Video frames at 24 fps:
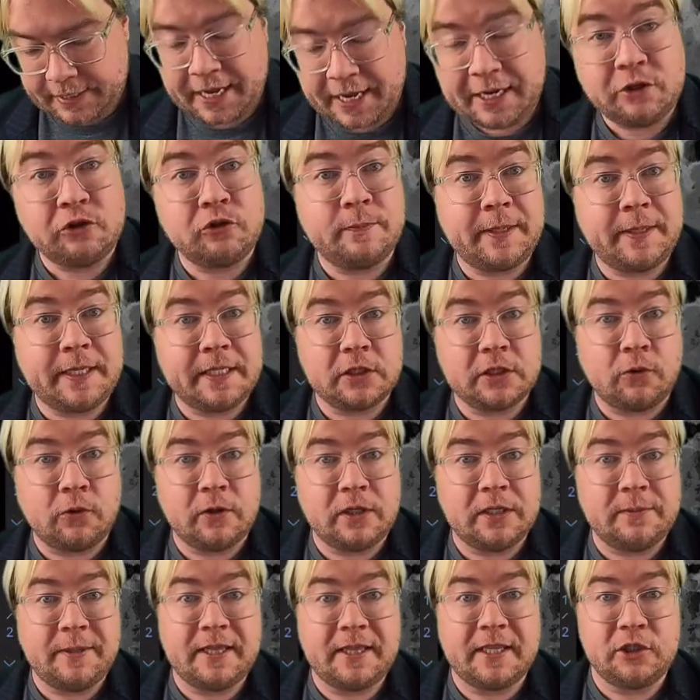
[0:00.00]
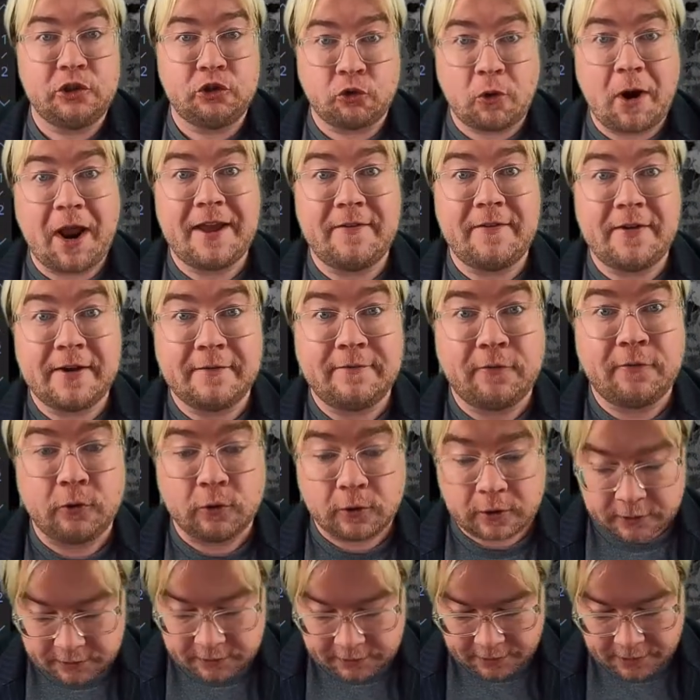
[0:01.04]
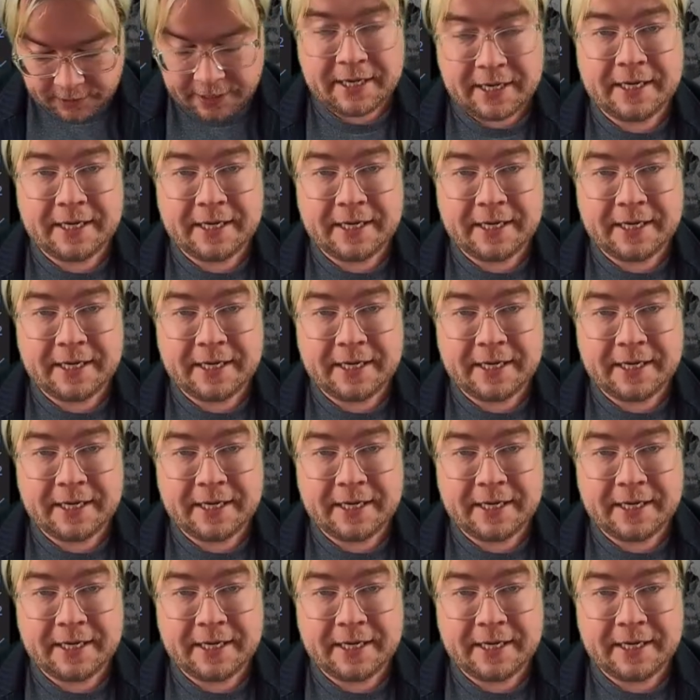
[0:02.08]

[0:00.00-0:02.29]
Entropy is going to be the driving force